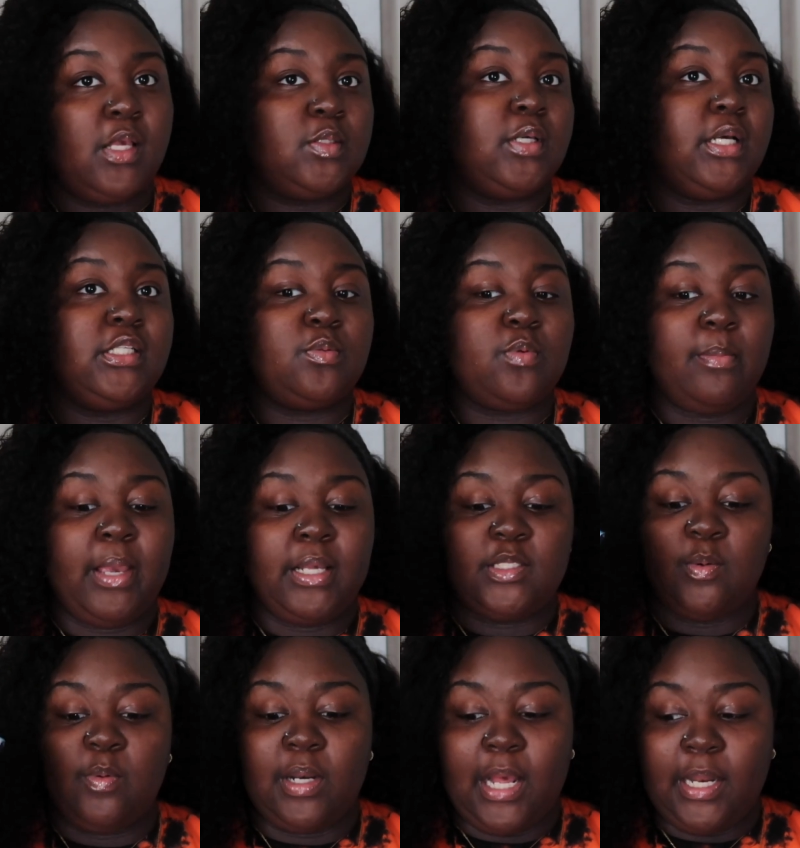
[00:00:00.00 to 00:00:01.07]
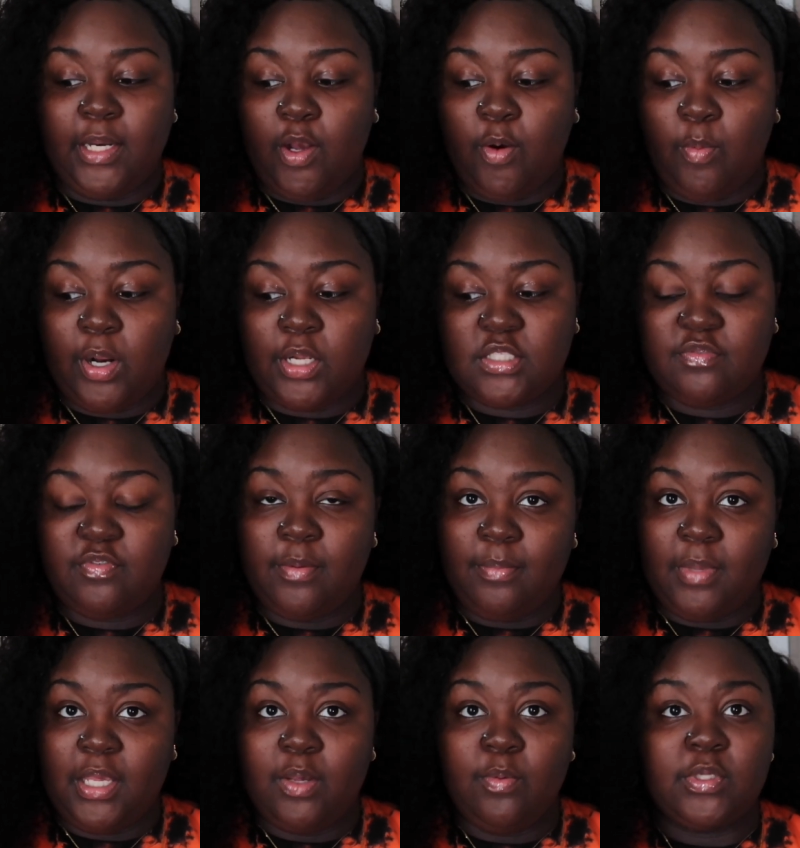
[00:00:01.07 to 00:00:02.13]
So I just went back to what I know works for
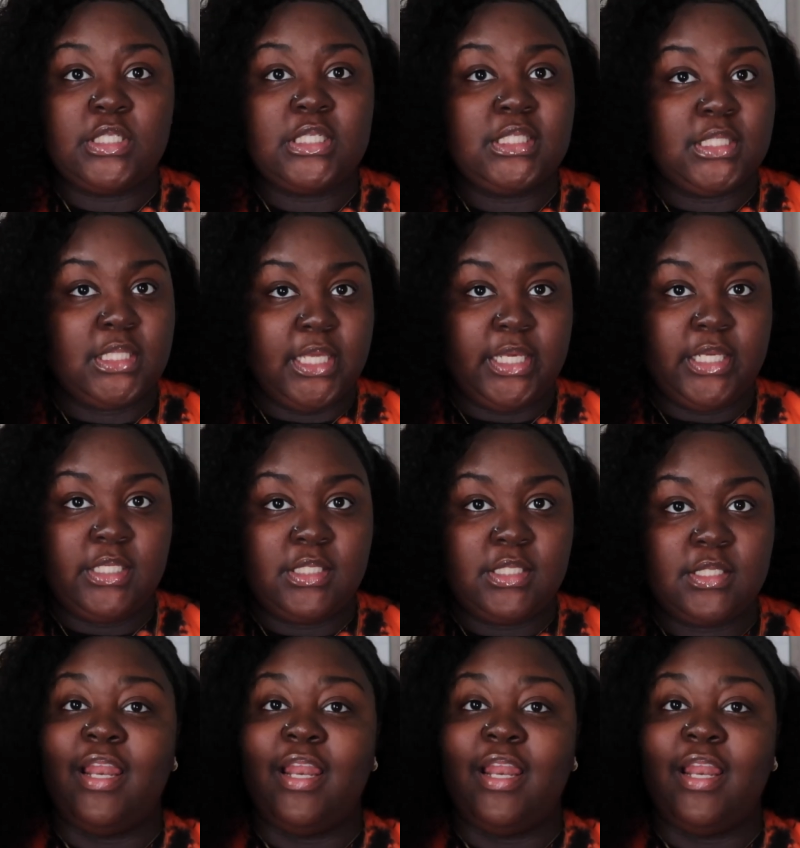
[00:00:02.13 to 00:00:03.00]
me, which is this.